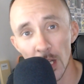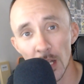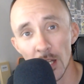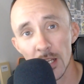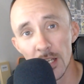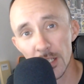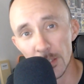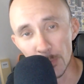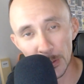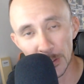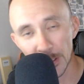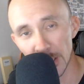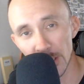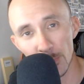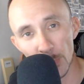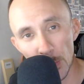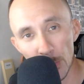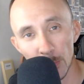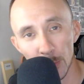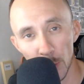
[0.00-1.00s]
is because
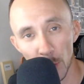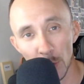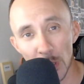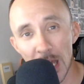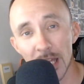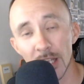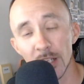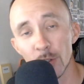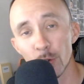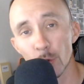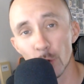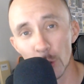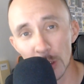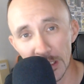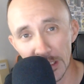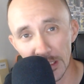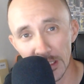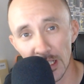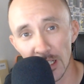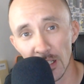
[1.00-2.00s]
people don't know how to
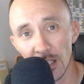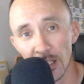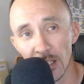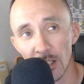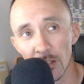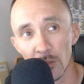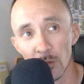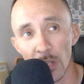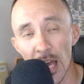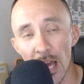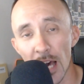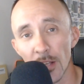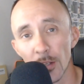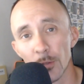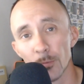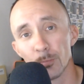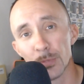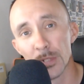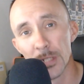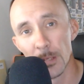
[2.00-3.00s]
treat and how
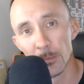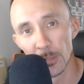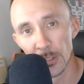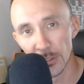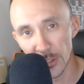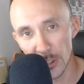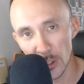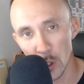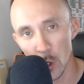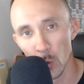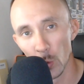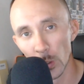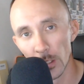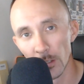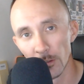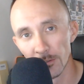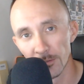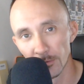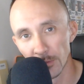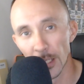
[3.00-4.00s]
to be able to deal
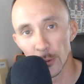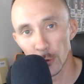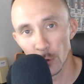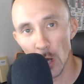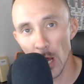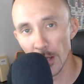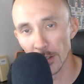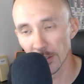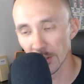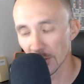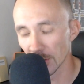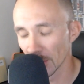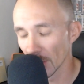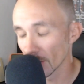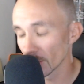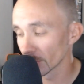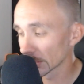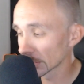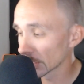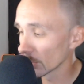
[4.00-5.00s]
with electronics,
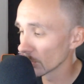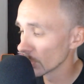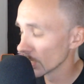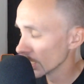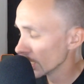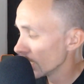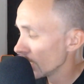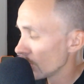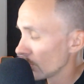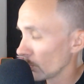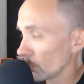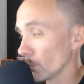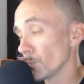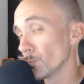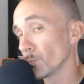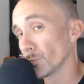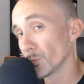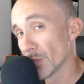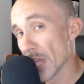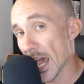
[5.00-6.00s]
so
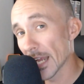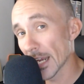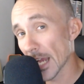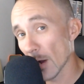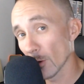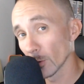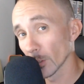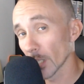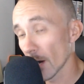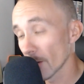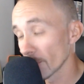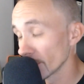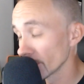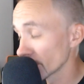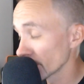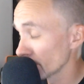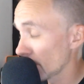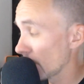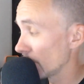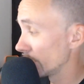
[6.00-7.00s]
that I will cover
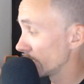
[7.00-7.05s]
tomorrow